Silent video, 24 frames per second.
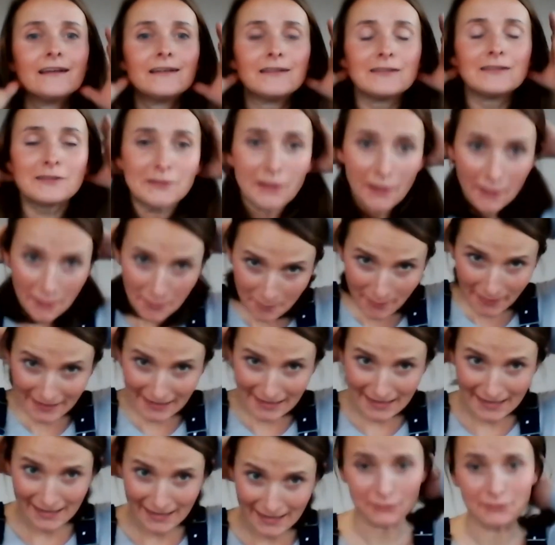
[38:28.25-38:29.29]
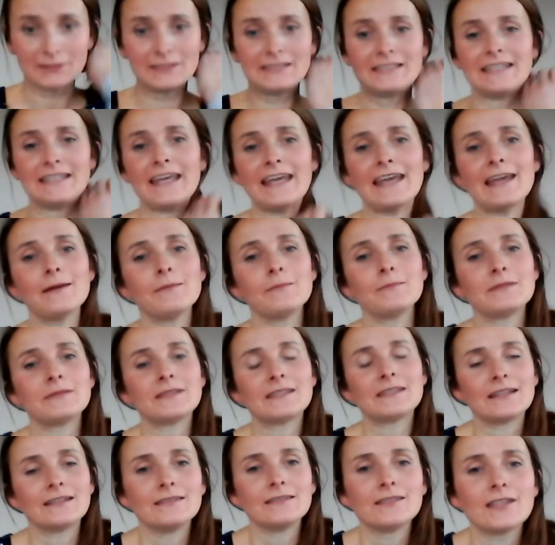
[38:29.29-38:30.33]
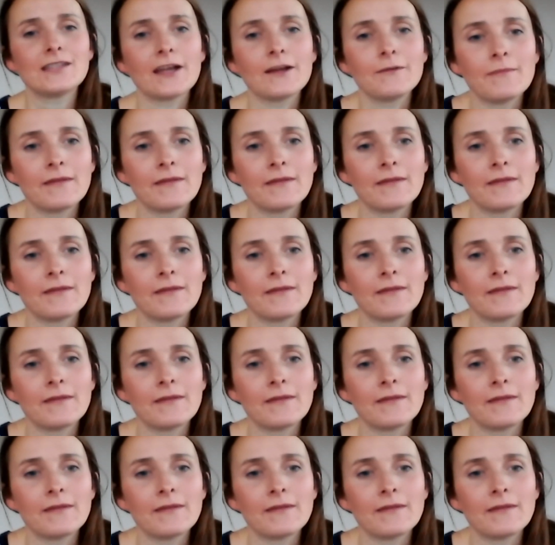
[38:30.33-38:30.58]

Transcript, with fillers: so many good tips and so